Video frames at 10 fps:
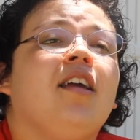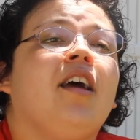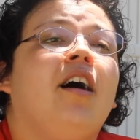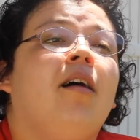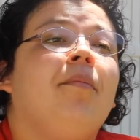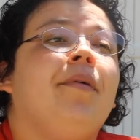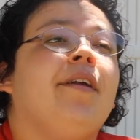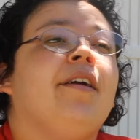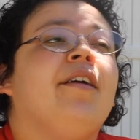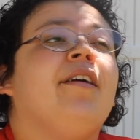A
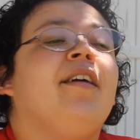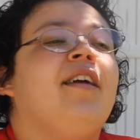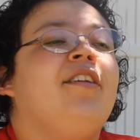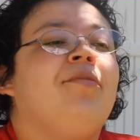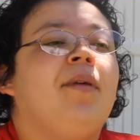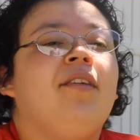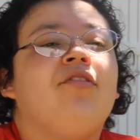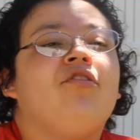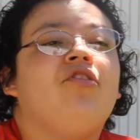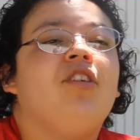compeer is
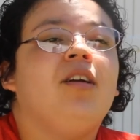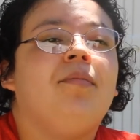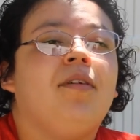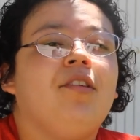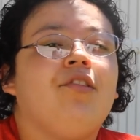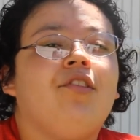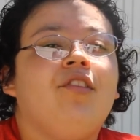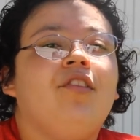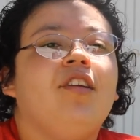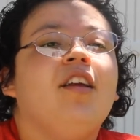basically a
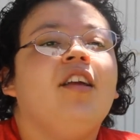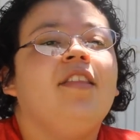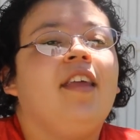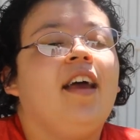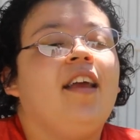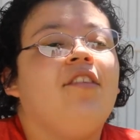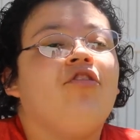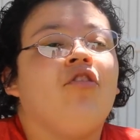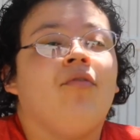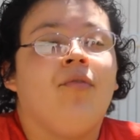person that
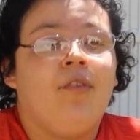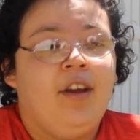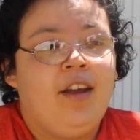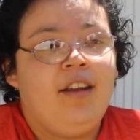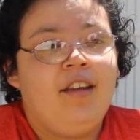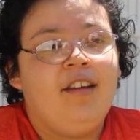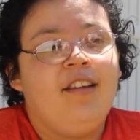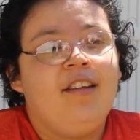is your friend,